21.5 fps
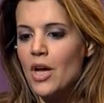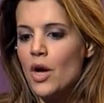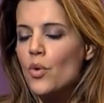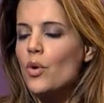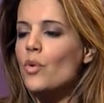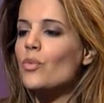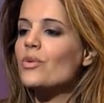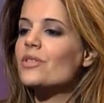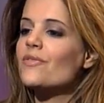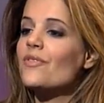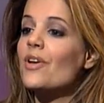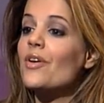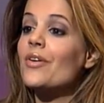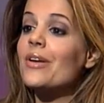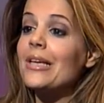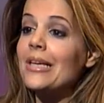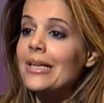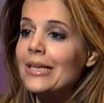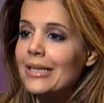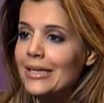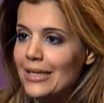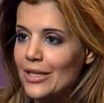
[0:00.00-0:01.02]
where it was very
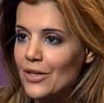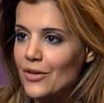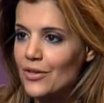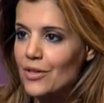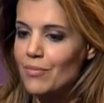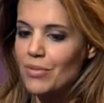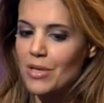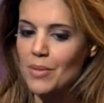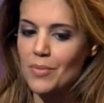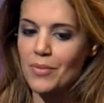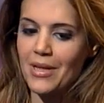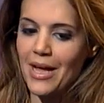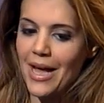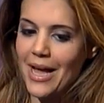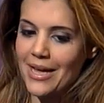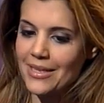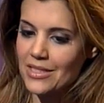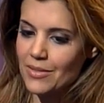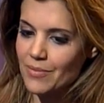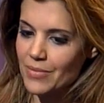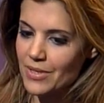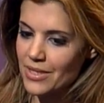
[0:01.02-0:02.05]
clear that people
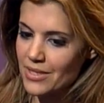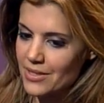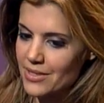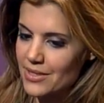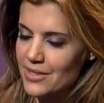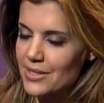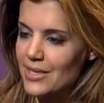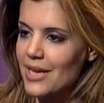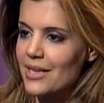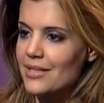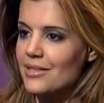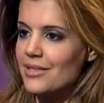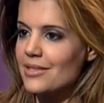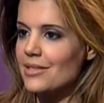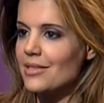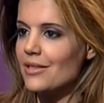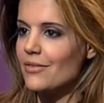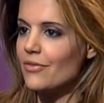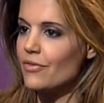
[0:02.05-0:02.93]
had to be assessed